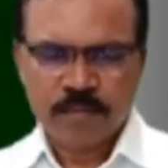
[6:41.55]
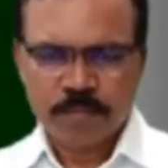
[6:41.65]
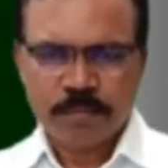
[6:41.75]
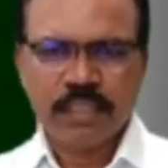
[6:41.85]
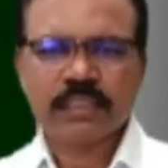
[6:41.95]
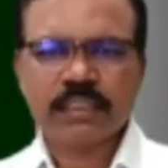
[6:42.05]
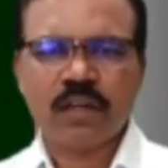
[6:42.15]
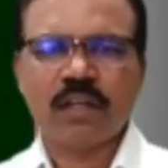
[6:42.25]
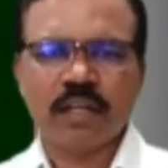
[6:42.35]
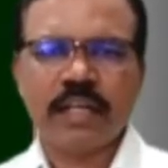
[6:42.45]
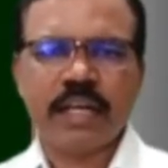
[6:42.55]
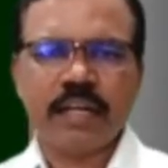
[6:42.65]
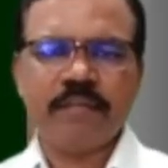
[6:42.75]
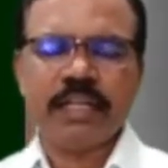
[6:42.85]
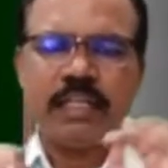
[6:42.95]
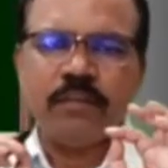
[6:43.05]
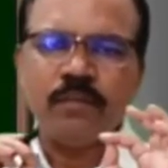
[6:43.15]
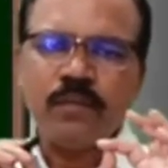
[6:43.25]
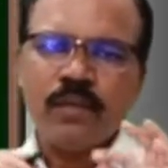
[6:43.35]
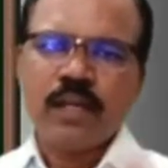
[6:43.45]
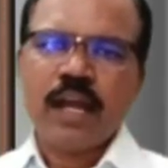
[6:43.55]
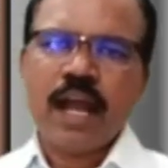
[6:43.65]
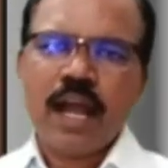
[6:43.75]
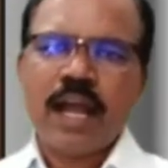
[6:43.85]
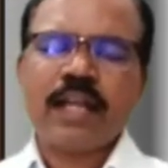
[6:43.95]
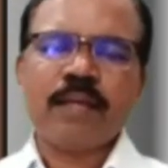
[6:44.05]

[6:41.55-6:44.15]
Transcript: first order derivative at